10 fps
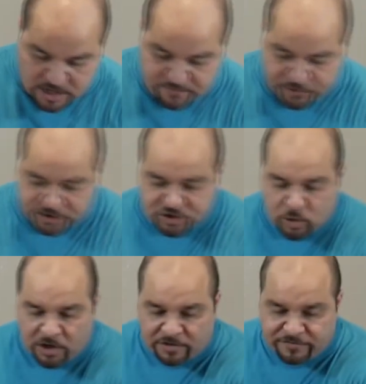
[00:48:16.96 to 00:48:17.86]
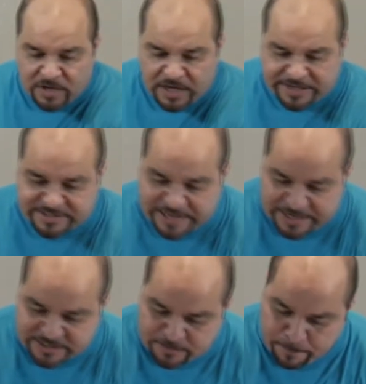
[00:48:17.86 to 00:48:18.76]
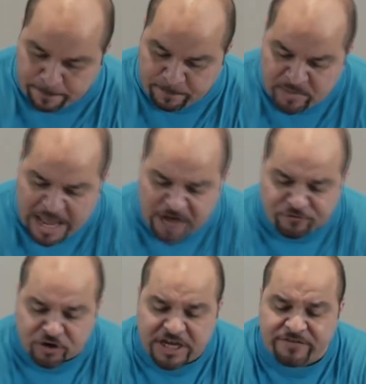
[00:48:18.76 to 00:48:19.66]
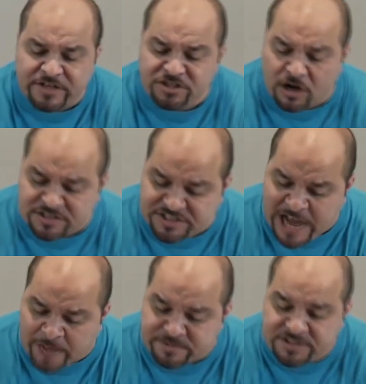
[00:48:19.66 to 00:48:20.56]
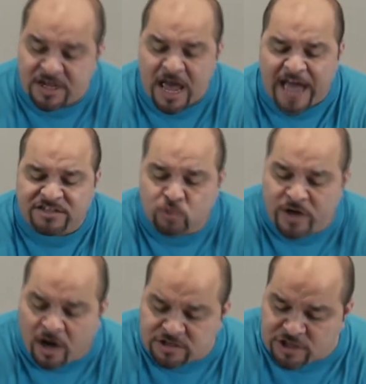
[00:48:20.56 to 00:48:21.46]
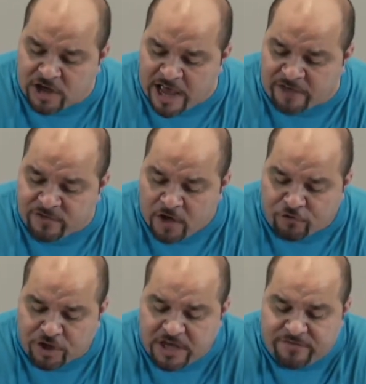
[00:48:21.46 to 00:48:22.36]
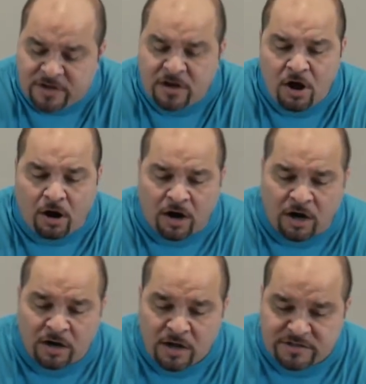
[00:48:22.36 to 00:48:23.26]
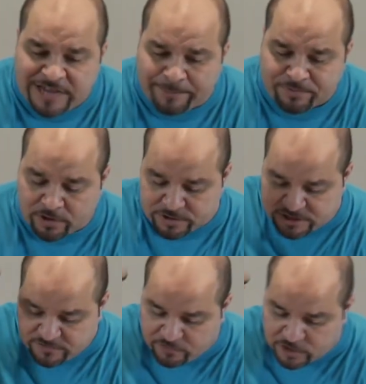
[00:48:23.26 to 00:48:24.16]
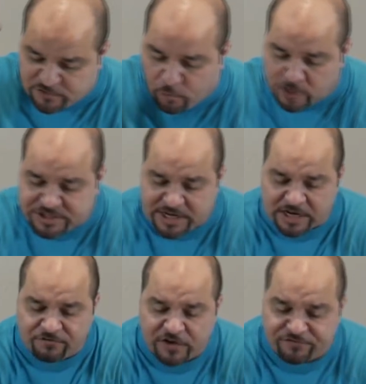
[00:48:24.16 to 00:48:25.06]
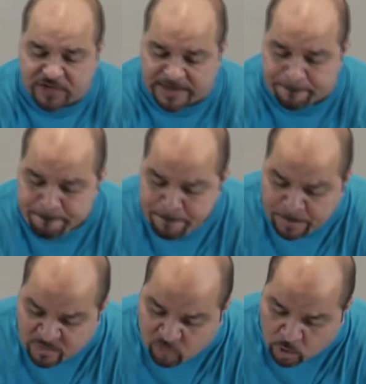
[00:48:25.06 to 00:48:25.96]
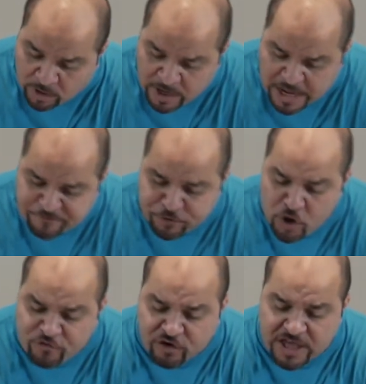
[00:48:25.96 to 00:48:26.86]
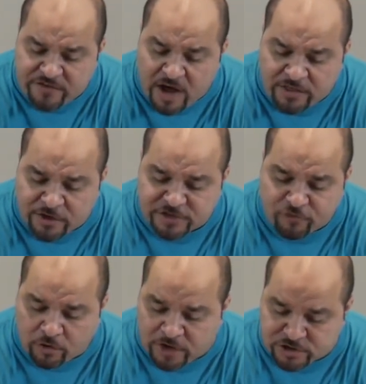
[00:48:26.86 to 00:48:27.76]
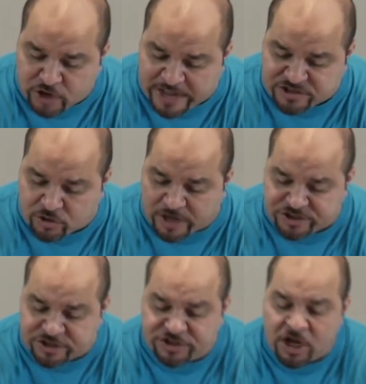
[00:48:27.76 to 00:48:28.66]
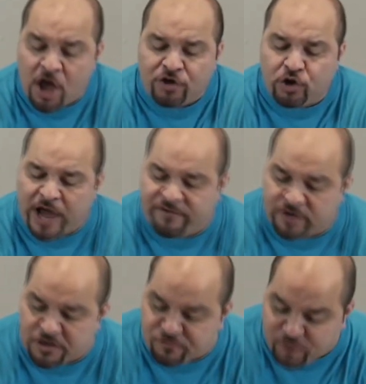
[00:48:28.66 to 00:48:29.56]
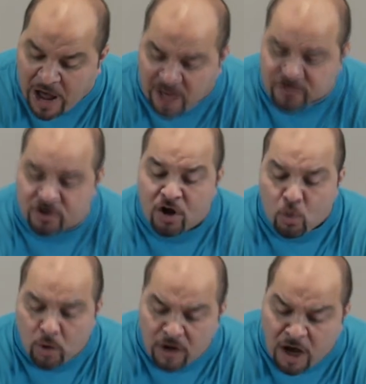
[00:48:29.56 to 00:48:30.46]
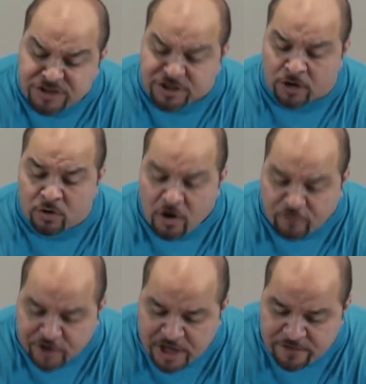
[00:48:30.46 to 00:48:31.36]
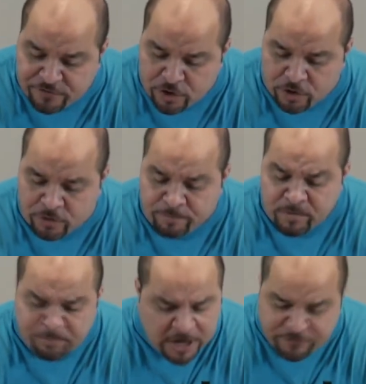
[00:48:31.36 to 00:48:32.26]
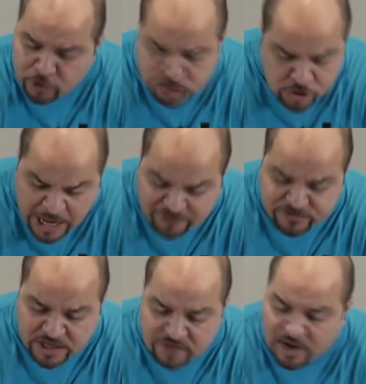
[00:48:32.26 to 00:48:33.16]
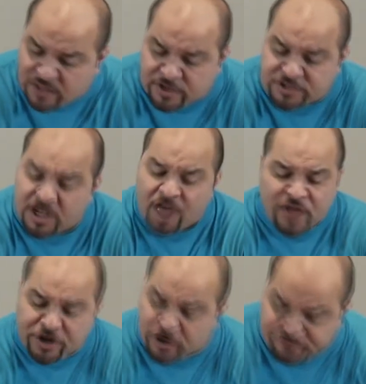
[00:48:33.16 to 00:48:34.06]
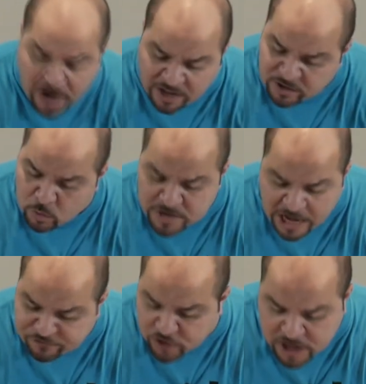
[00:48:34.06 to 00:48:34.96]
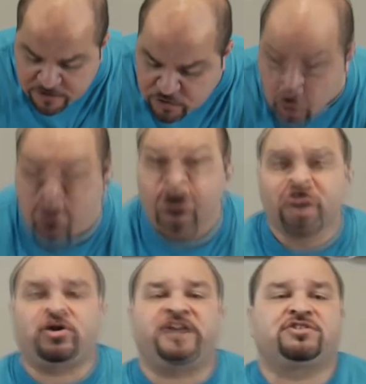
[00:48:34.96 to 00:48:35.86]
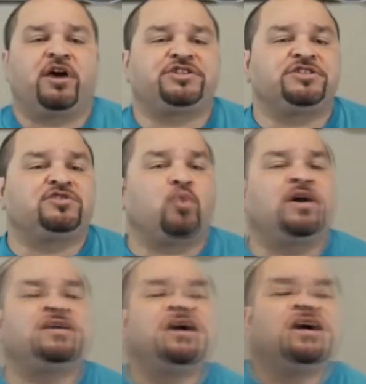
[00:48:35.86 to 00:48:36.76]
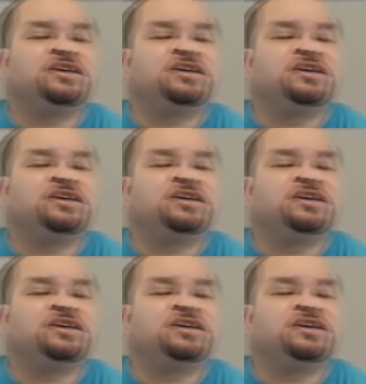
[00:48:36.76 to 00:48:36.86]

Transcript: in verse 12, it says, And forgive us our debts, as we also have forgiven our debtors. In verse 14 and 15, for if you forgive others for their transgressions, your heavenly Father will also forgive you. But if you do not forgive others, then your Father will not forgive your transgressions. One